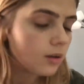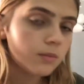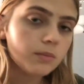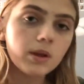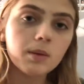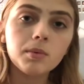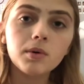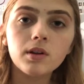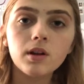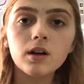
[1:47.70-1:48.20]

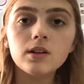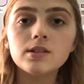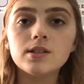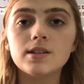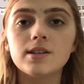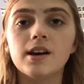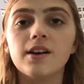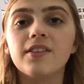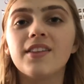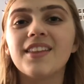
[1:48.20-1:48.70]
people not to
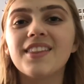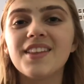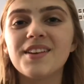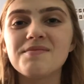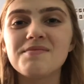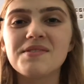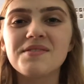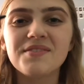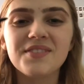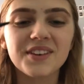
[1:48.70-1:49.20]
tell that they've
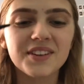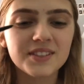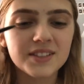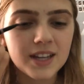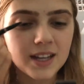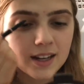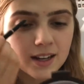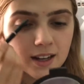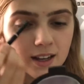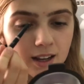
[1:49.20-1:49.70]
been filled
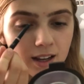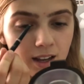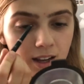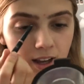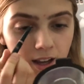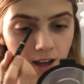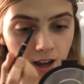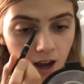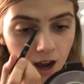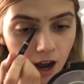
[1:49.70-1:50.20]
in.
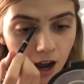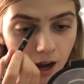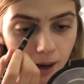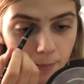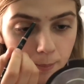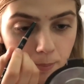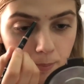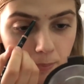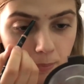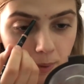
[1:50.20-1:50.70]
I
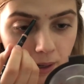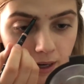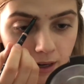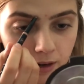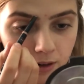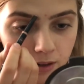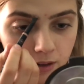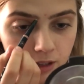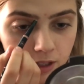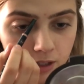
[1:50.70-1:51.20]

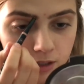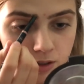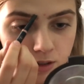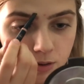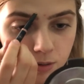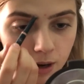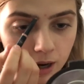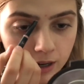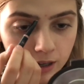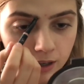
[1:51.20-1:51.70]
barely
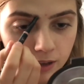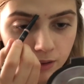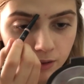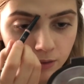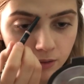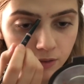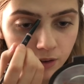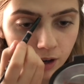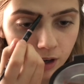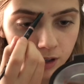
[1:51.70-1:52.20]
do any in the
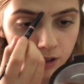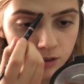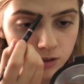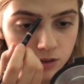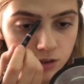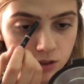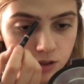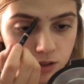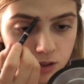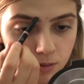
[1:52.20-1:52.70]
front,
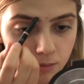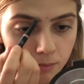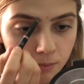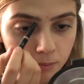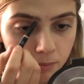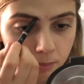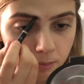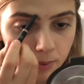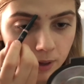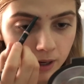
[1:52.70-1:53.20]
just
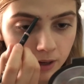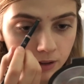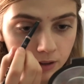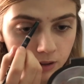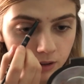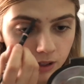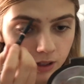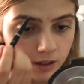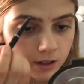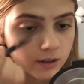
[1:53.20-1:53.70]

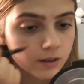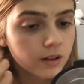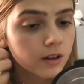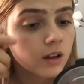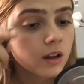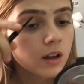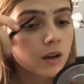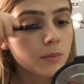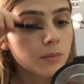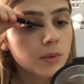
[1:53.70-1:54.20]
barely,
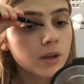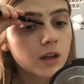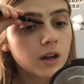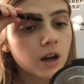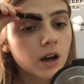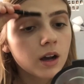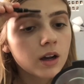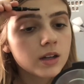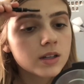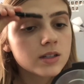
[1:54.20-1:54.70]

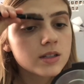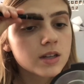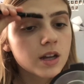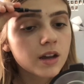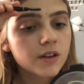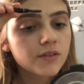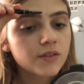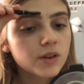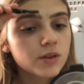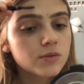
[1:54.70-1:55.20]
because
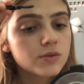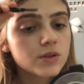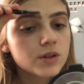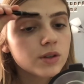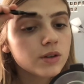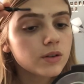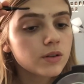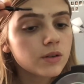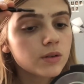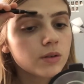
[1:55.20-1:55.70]
if
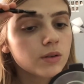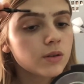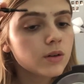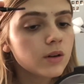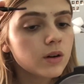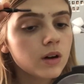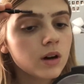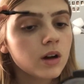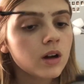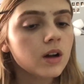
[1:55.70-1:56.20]

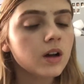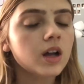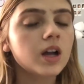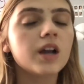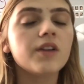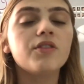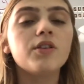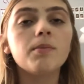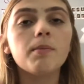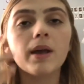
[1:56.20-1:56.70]

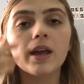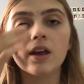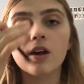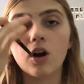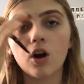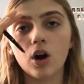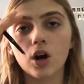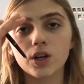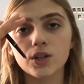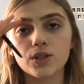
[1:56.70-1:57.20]
you make it
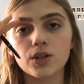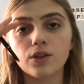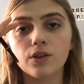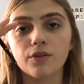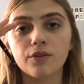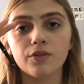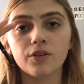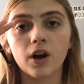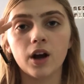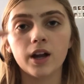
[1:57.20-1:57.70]
harsh in the
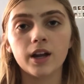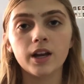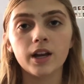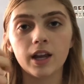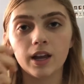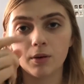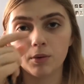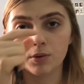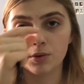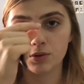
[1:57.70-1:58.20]
front,
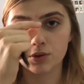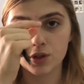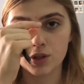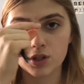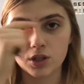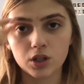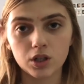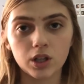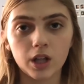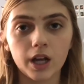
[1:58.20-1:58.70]
it will
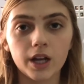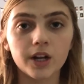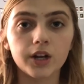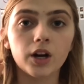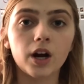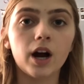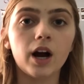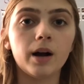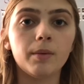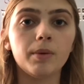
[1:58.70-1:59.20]
just look like
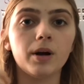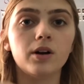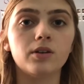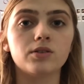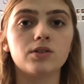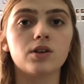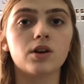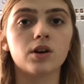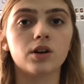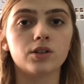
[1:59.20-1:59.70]
your
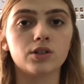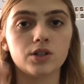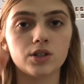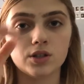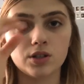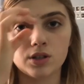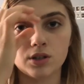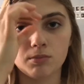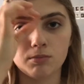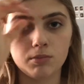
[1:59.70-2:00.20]
eyebrows are
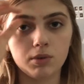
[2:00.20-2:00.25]
just